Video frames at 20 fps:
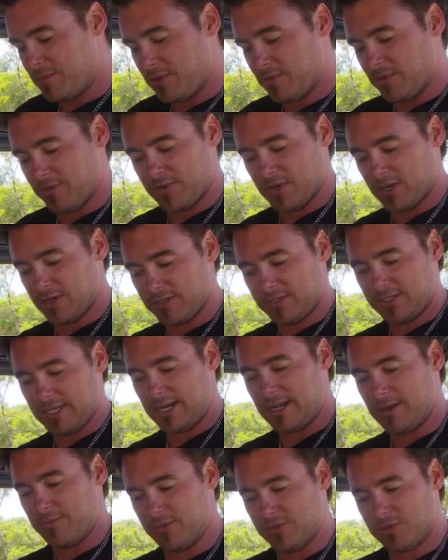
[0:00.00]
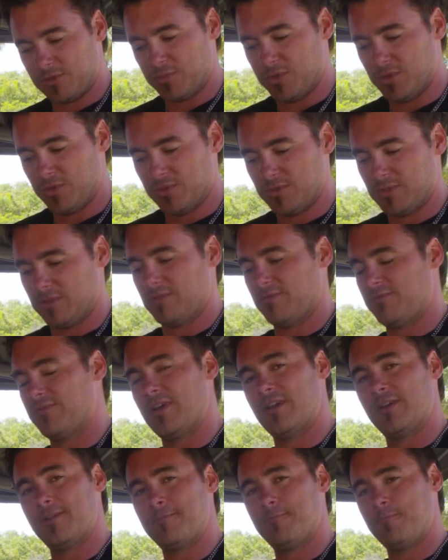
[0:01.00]
we've got it set up with spoons at the
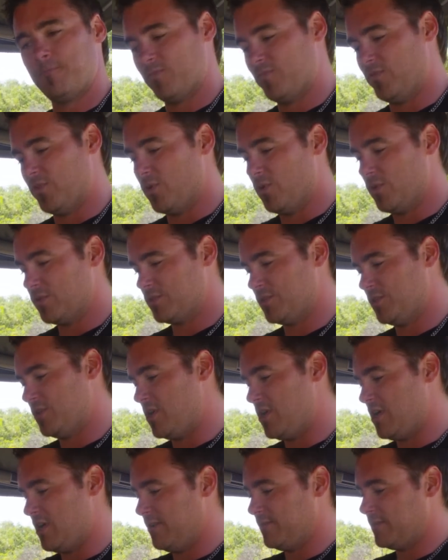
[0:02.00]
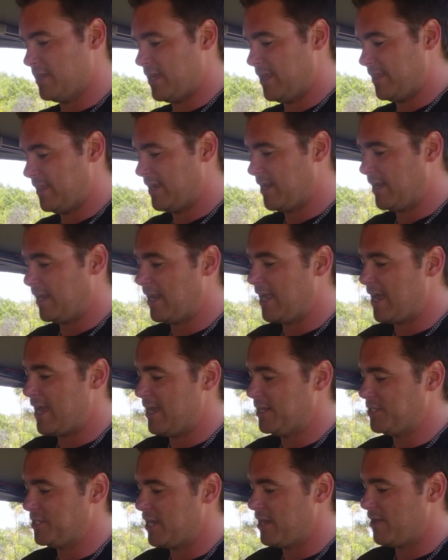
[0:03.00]
front, forks, knives, and then a
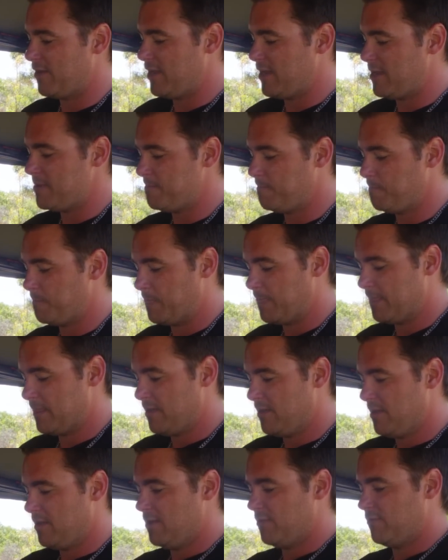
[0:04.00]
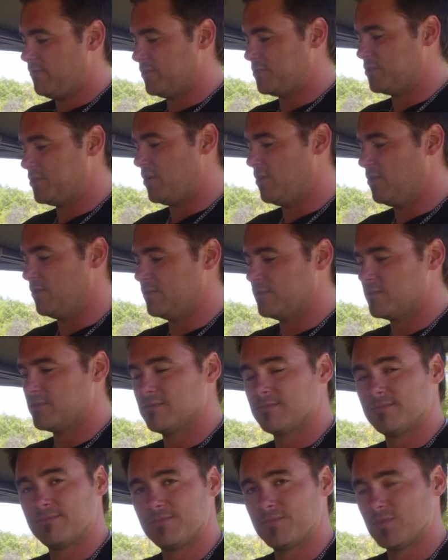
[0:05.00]
large area for tongs,
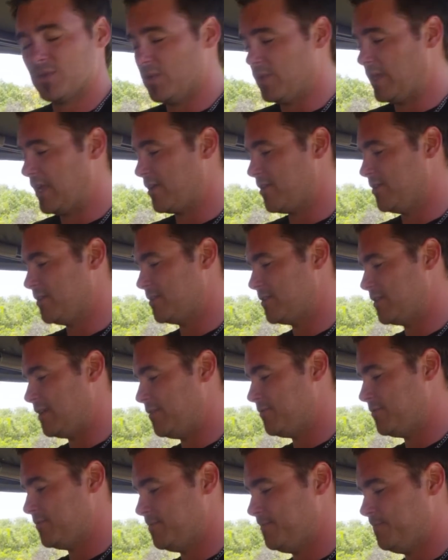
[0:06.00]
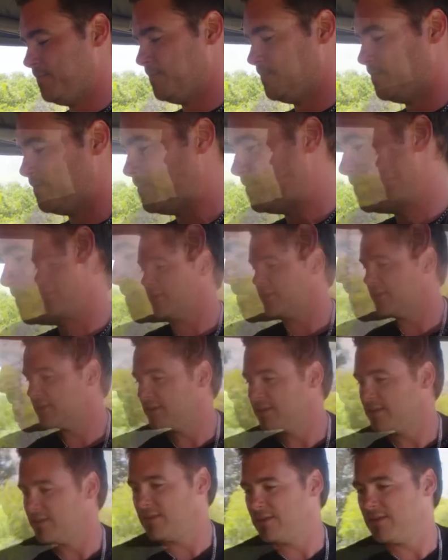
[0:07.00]
all that kind of stuff.
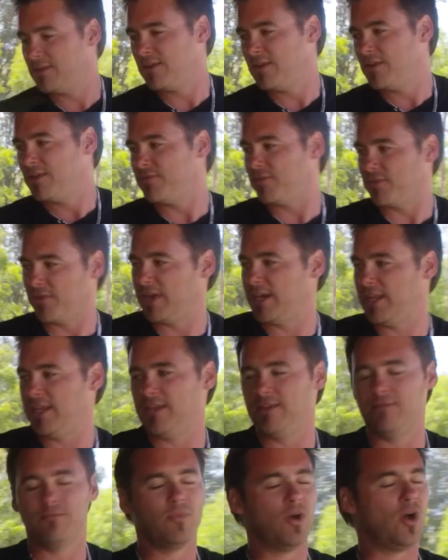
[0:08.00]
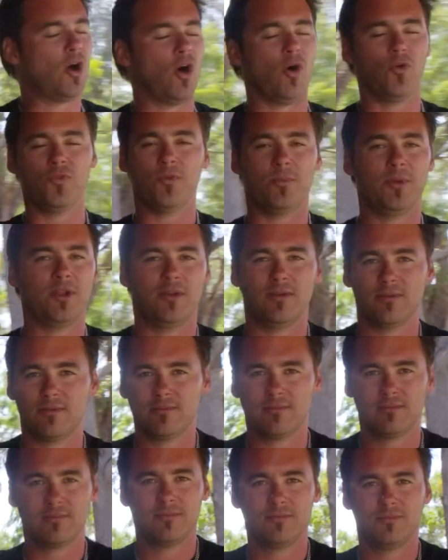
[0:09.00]
For any ultimate
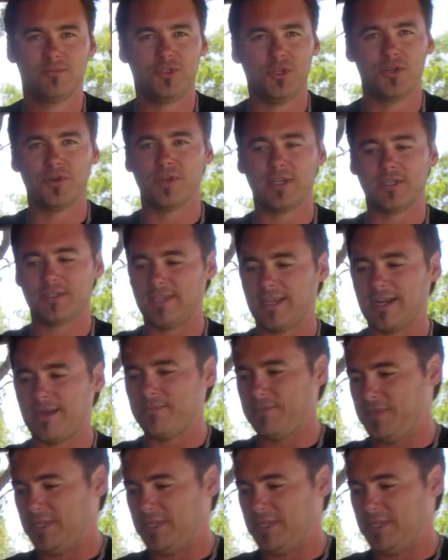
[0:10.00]
touring setup, you